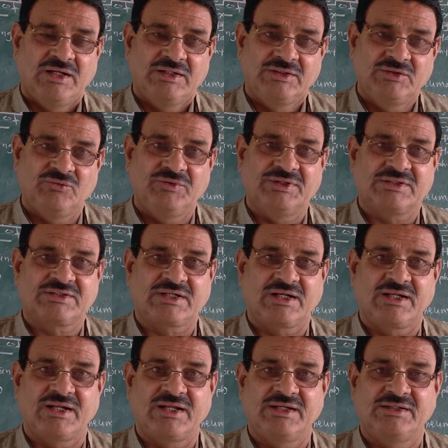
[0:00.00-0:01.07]
give
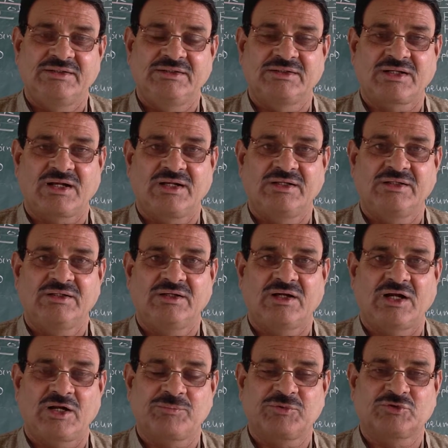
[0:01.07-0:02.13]
external and
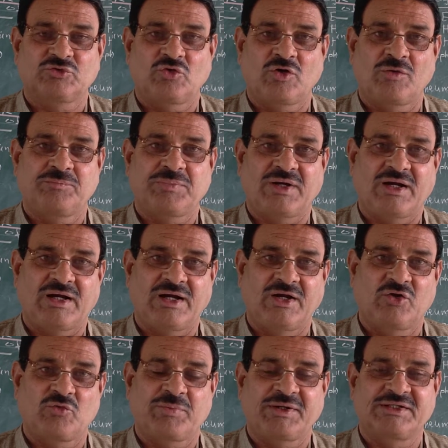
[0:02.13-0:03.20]
internal adaptation of
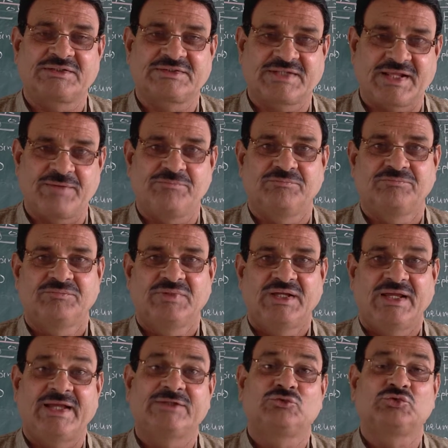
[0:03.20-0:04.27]
hydrophytic stem
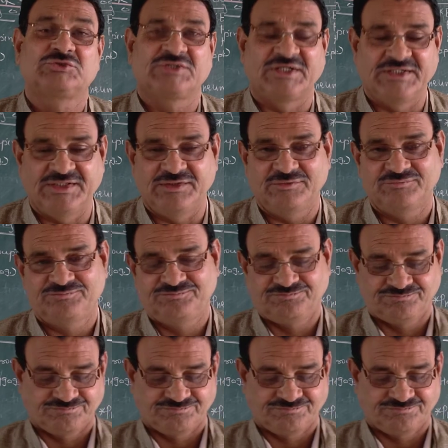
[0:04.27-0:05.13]
as you studied.